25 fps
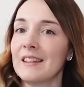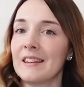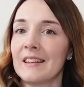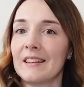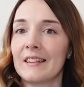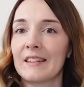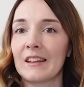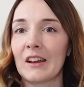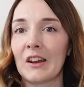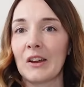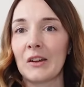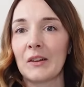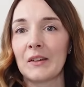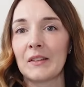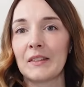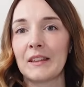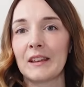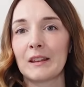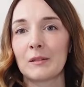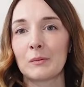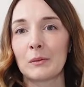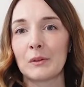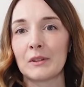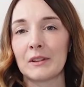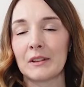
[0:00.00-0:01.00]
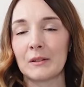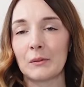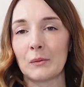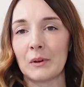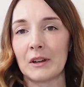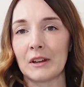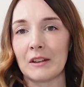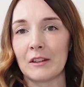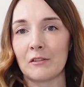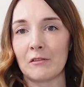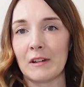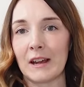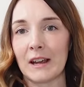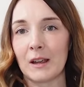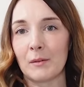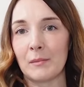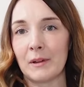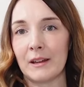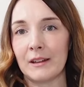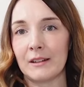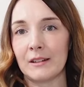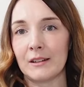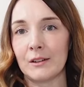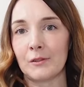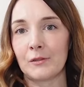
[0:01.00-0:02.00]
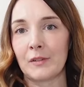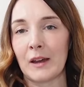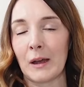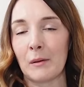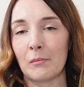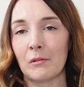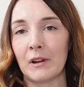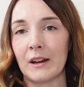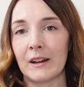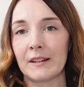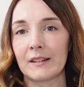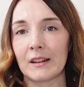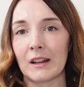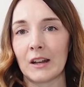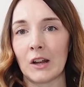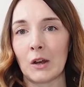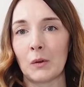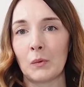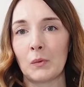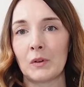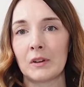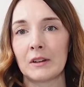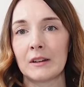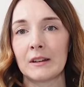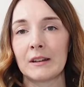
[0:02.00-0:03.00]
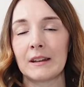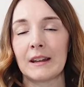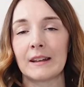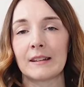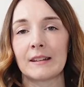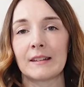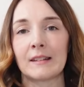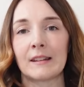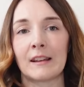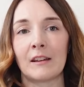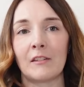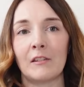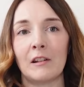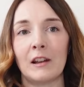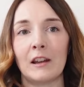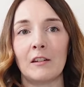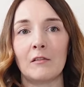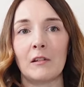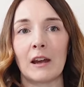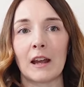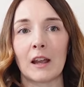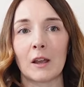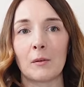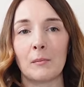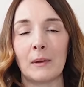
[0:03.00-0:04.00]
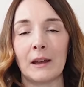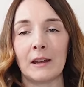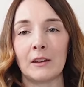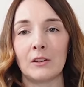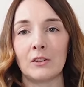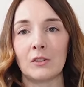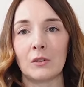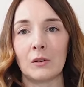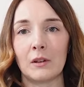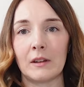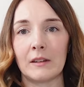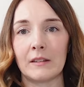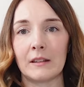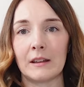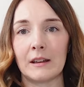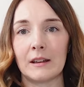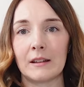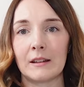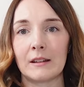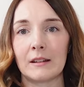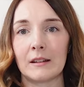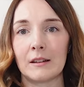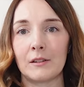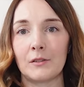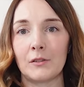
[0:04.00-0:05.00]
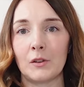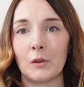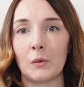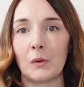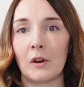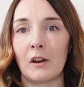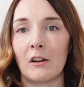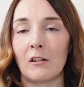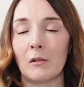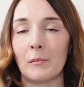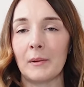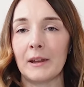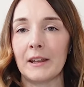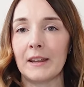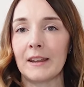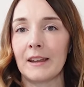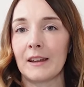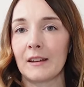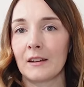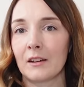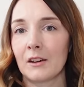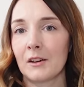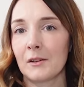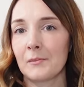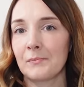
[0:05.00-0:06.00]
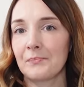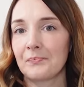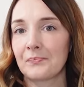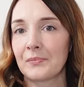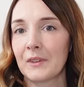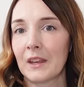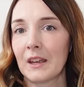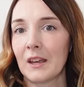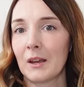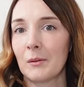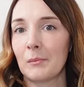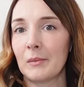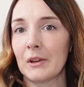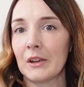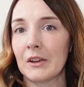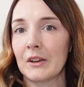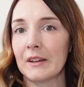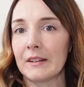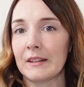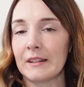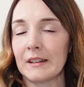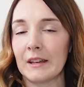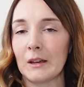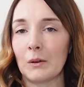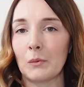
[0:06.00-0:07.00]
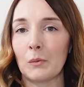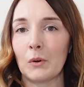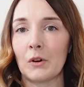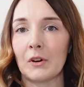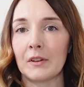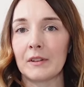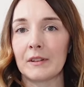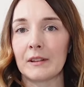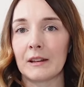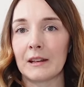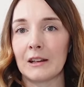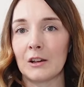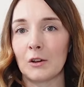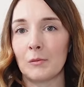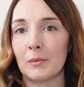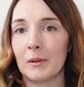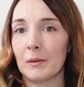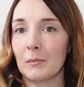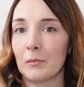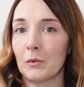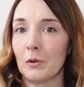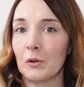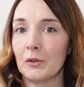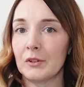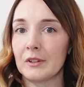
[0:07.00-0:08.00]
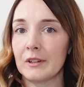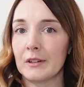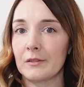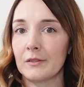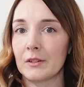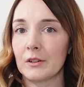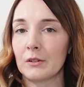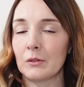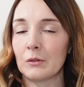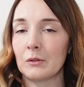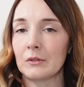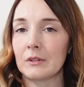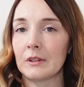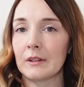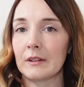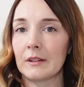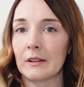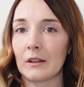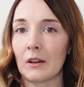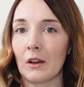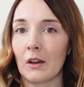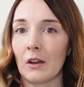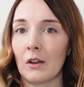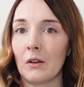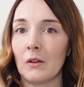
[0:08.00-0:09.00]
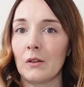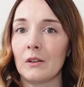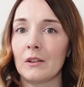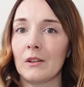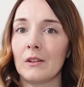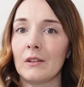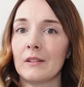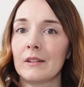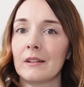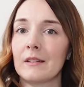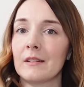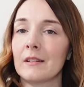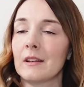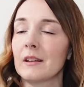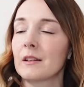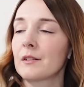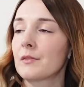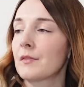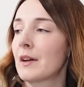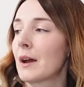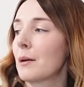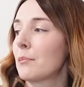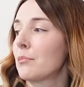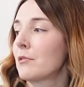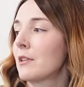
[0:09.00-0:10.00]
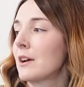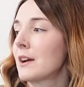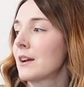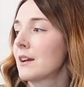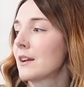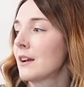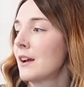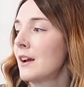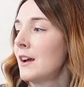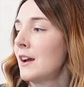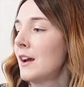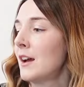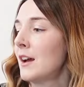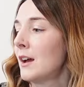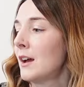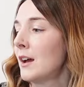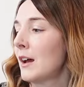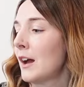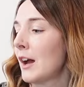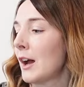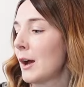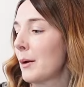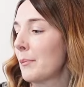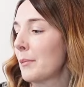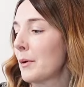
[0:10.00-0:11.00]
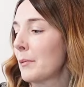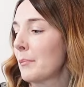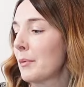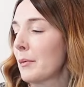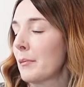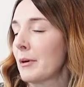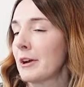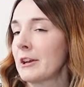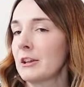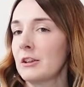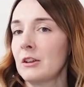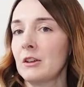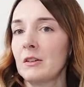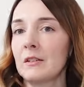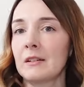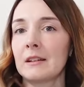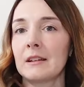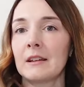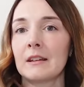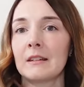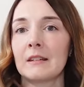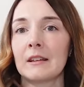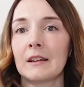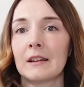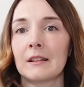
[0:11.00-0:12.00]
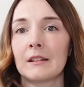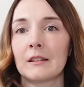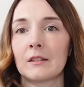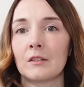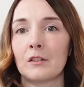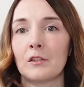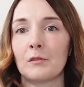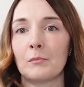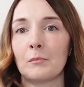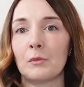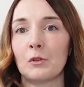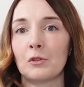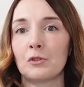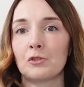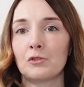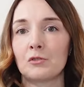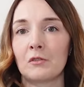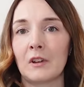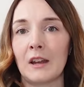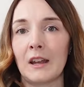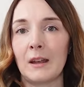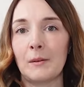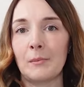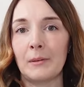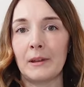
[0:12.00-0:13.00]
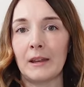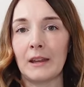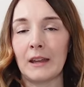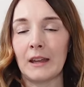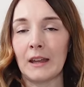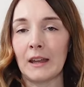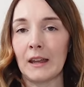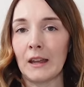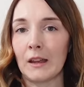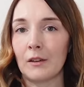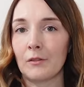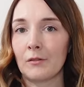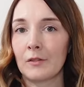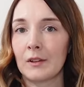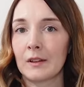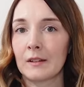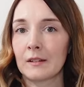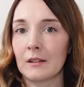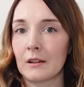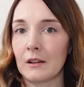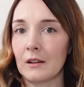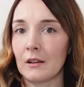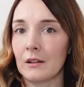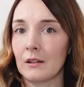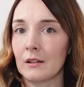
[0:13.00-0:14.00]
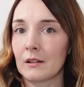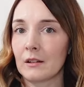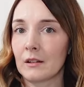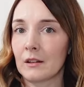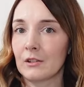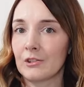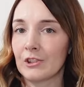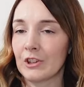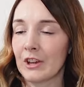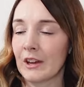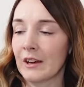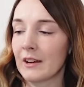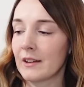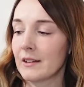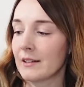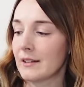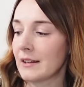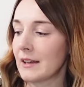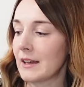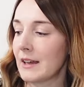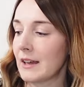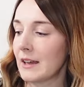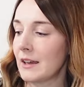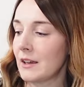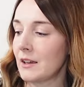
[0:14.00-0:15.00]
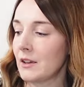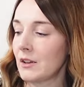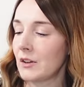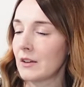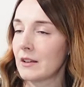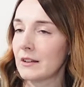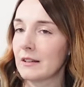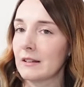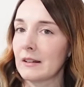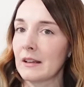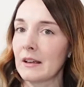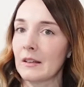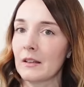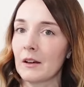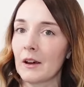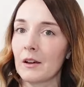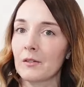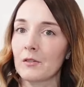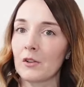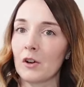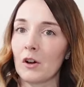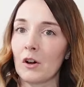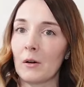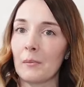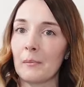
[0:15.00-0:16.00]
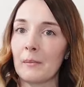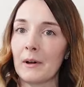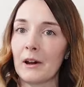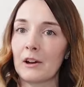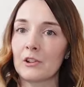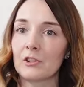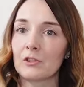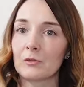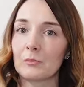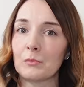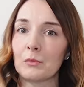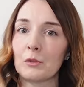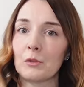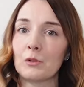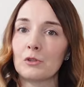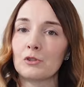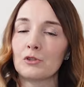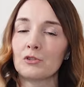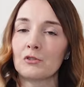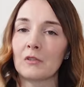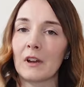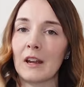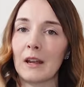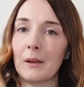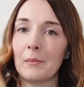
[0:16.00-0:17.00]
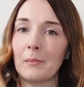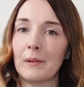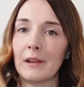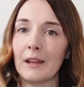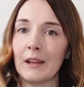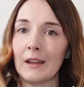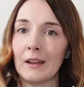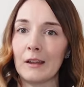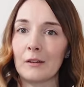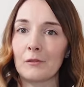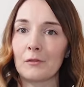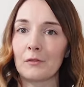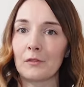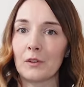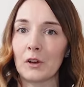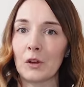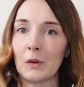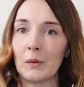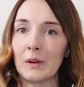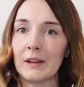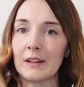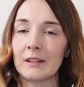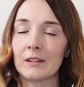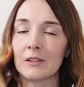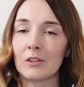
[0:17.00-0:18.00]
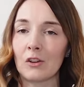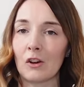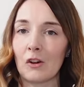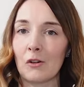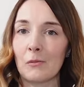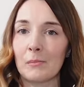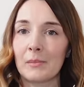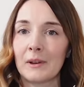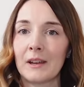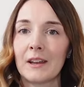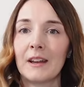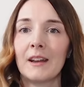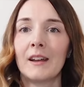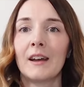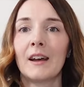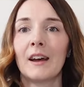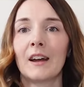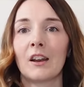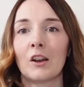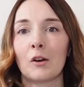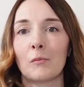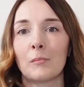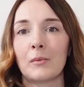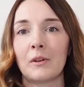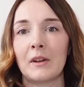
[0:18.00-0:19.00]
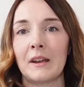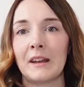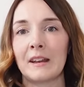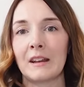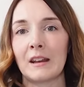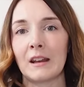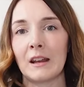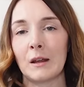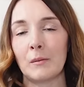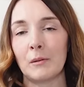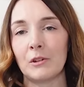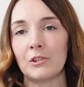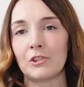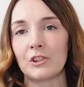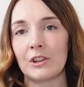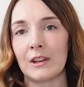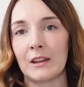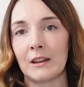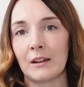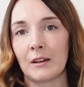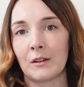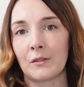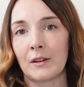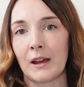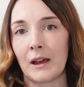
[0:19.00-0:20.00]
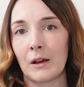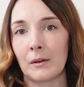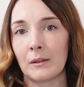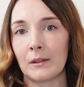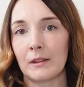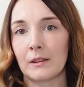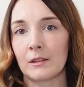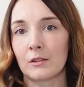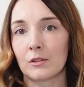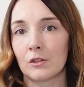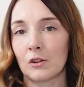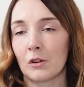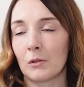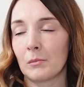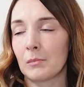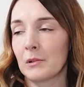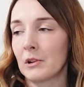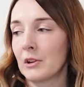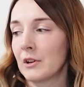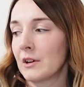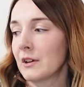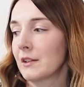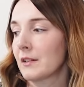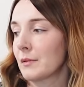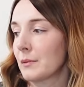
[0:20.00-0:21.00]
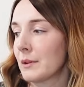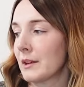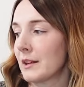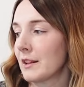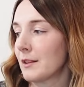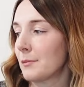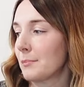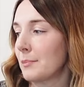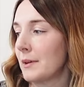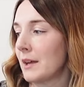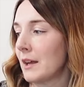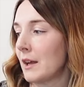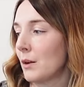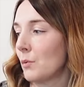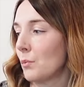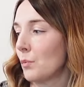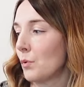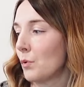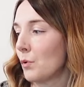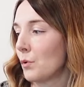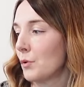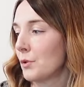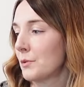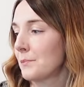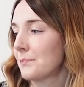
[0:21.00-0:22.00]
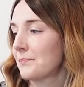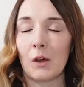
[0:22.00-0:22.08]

So this wasn't one of the recommended fabrics, and I wouldn't necessarily recommend doing this if you are a beginner, because it was a little bit more difficult to sew using this fabric. But by using this sort of more drapey viscose jersey, you can see that I've got a much more drapey fluid top, and I'll put in an image here of how this top looks when it's being worn.